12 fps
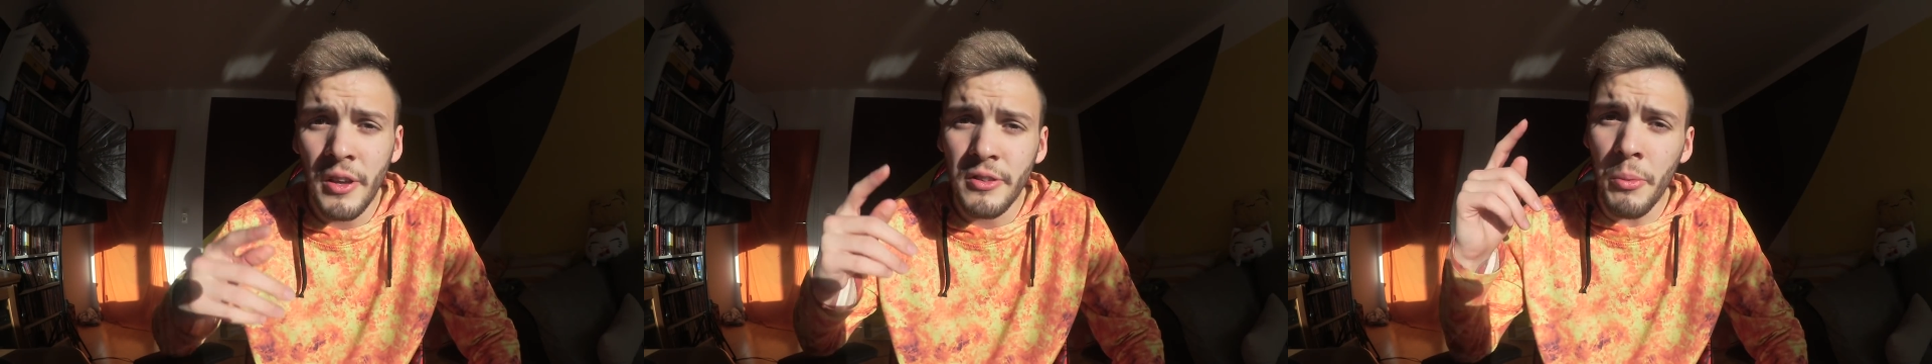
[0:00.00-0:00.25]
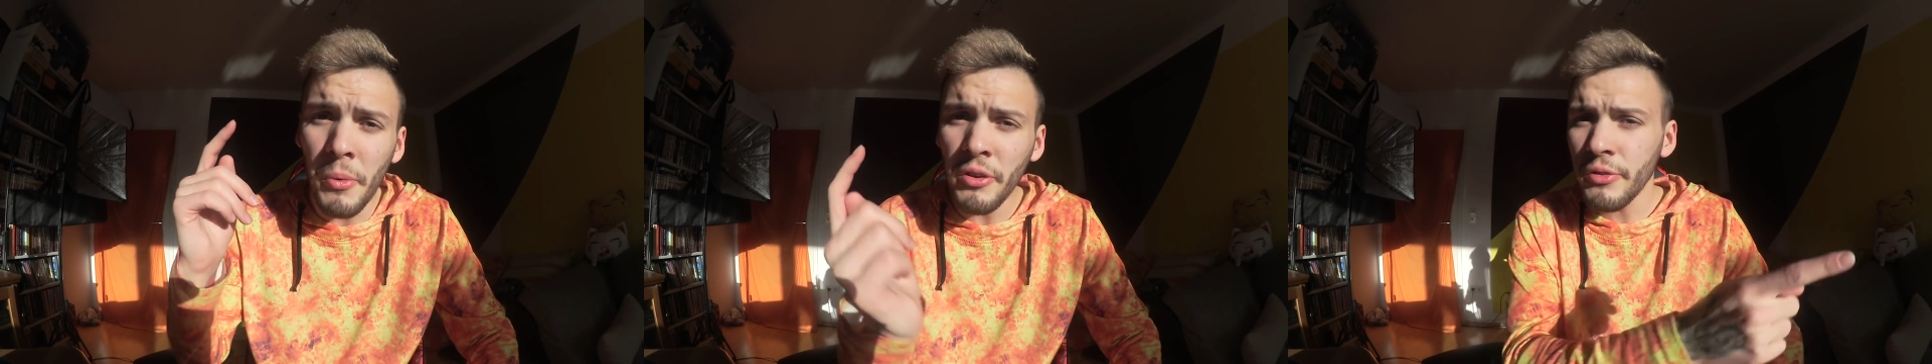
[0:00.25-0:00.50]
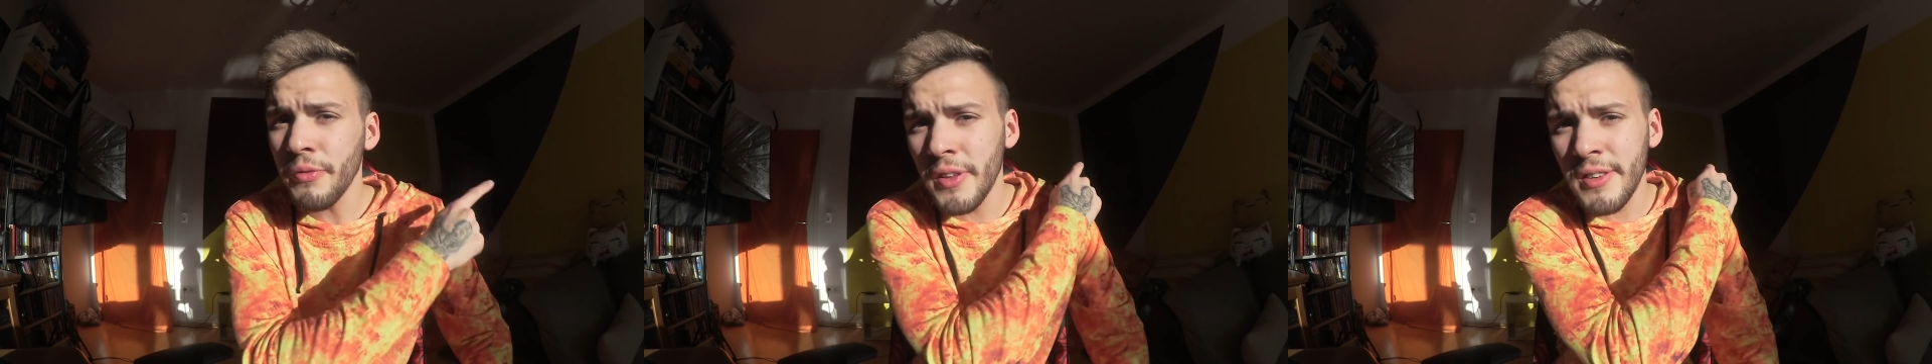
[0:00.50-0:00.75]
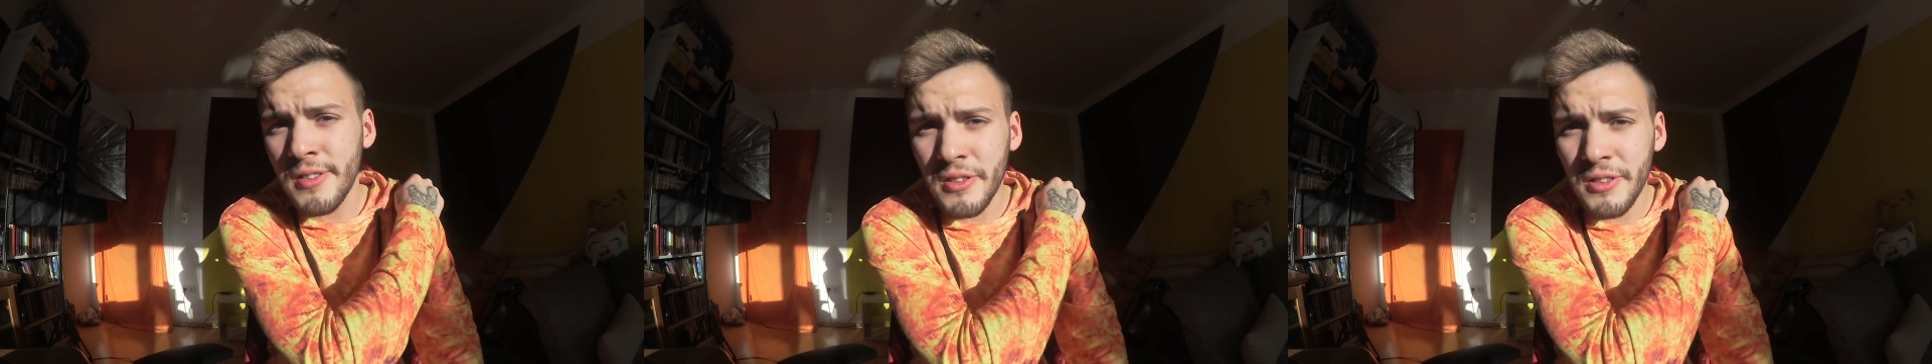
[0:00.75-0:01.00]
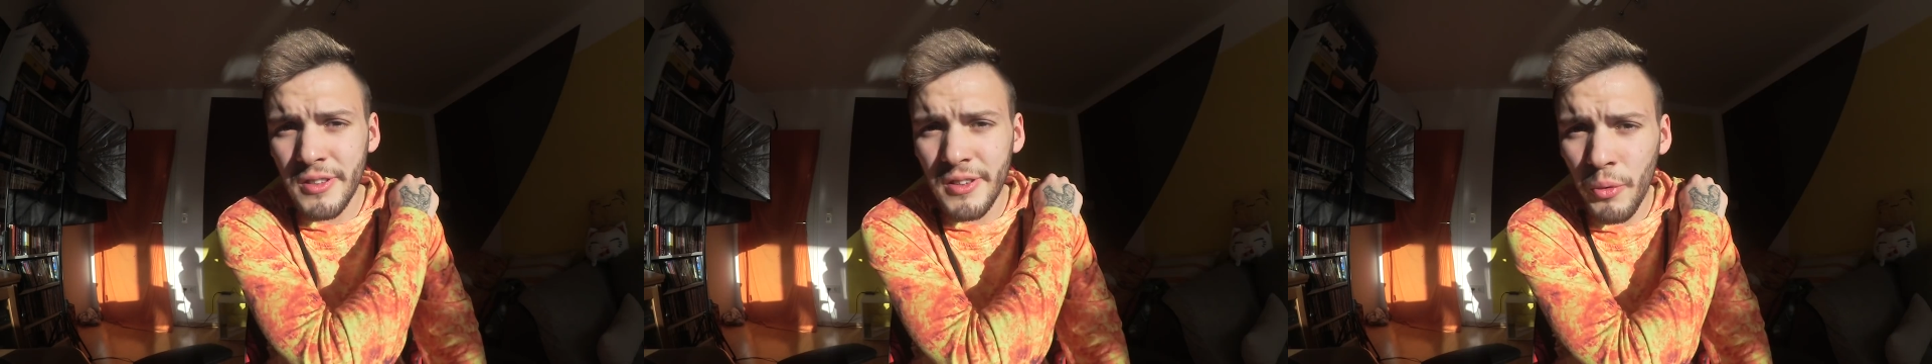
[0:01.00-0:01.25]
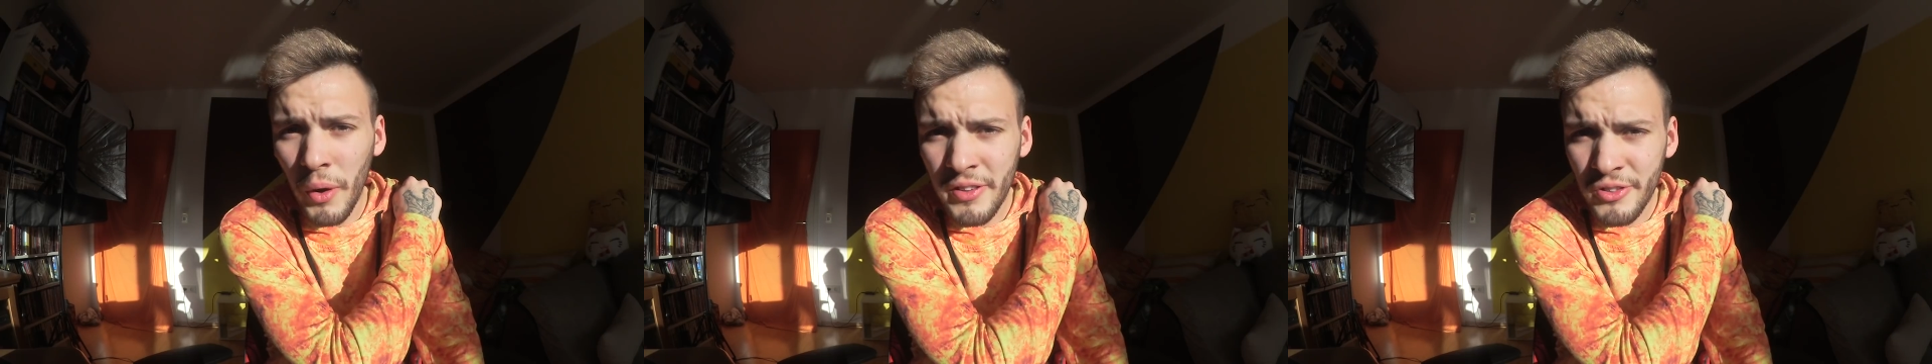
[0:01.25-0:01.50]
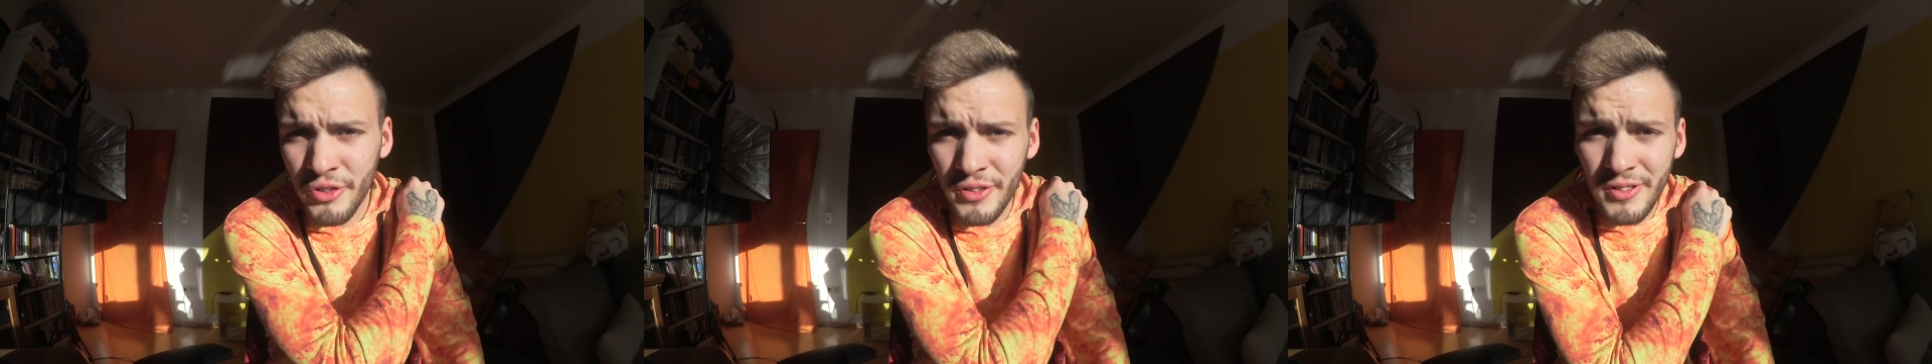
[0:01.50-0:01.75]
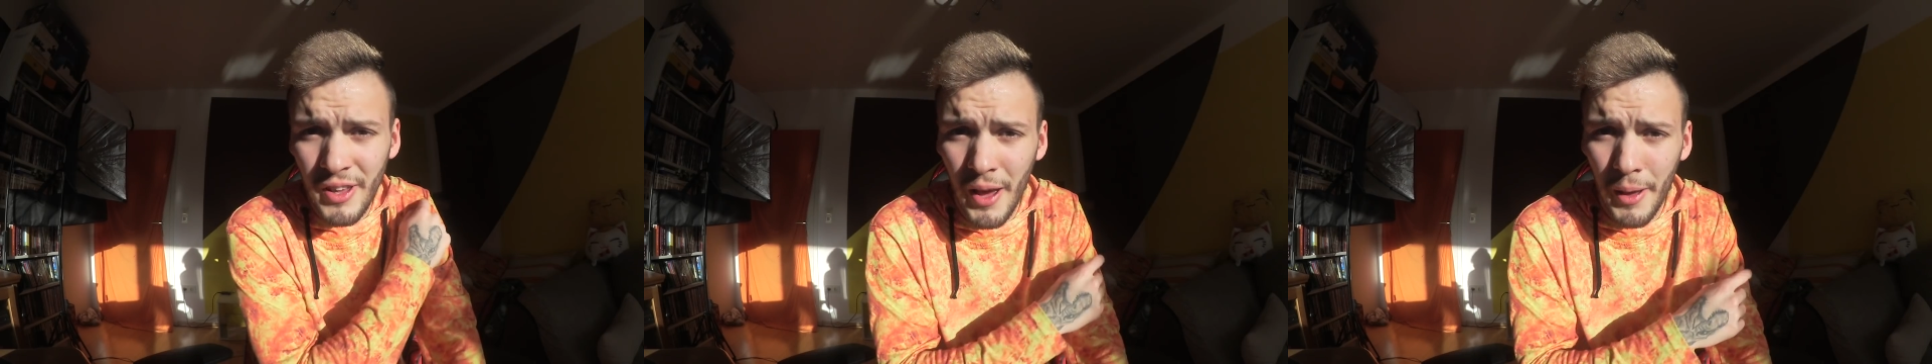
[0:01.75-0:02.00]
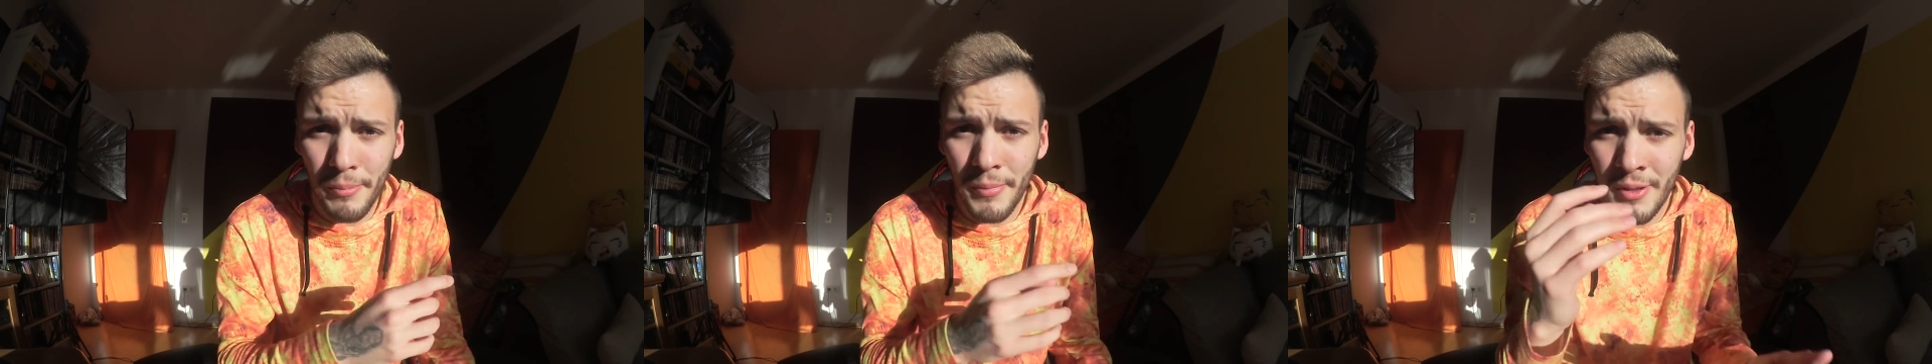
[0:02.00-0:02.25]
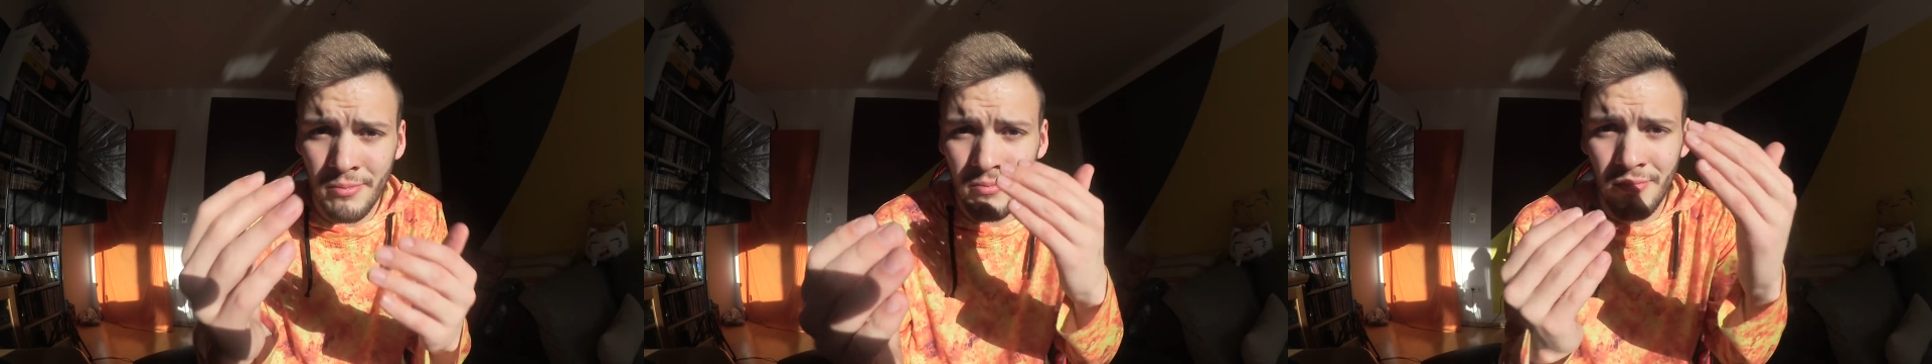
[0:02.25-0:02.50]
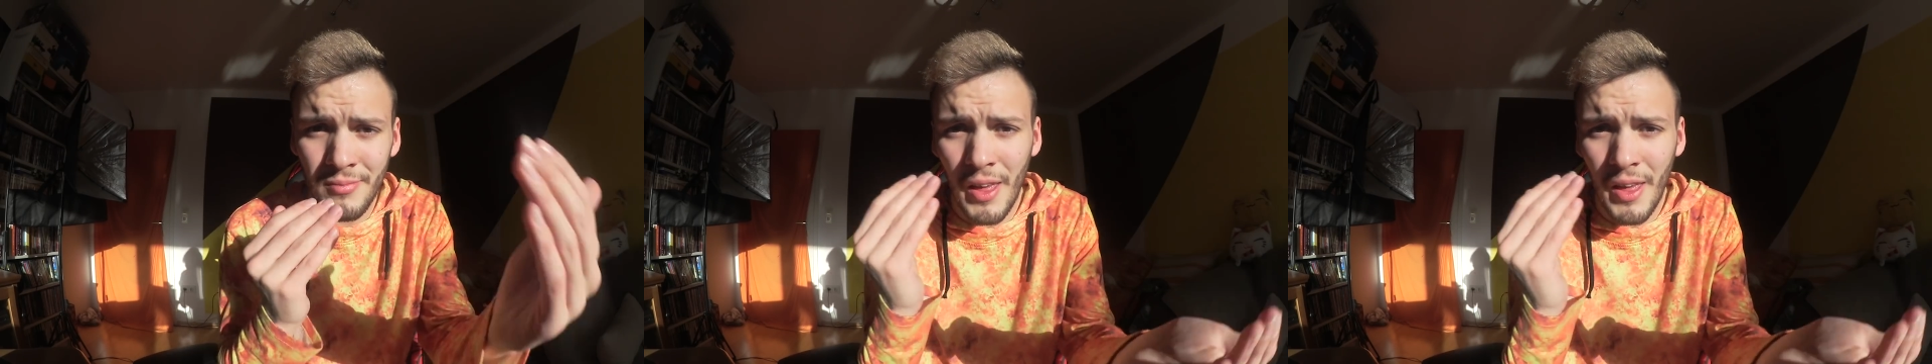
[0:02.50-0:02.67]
So most of these questions I'm